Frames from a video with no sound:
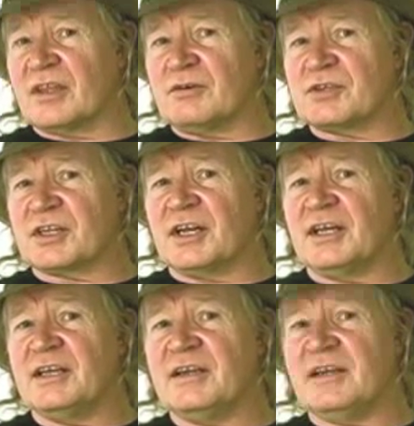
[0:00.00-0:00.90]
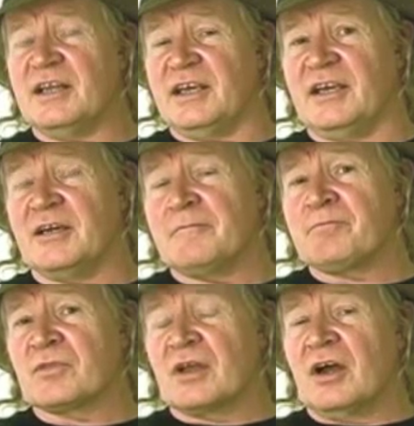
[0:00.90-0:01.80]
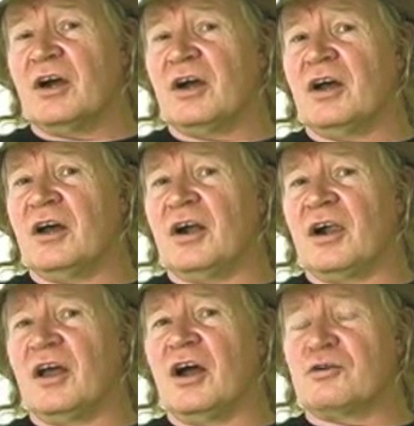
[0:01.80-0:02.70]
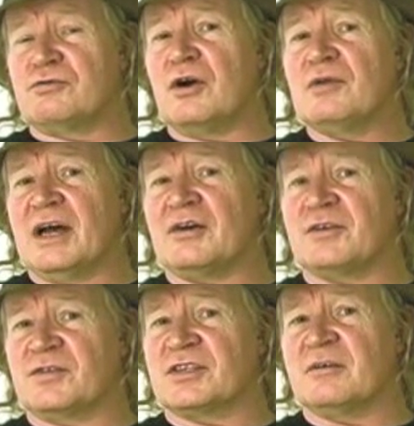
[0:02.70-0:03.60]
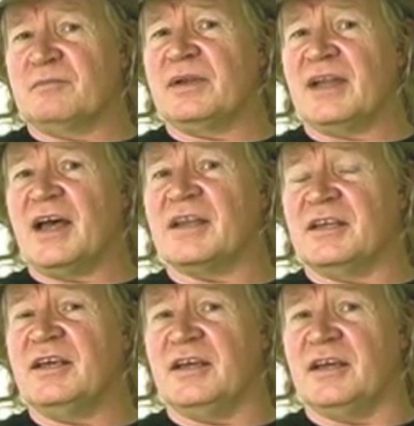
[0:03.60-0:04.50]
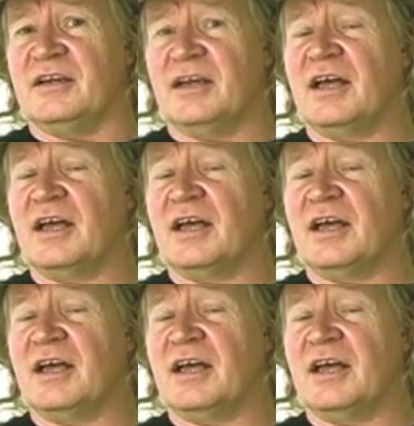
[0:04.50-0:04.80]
there was clearly a rollout of some plan here,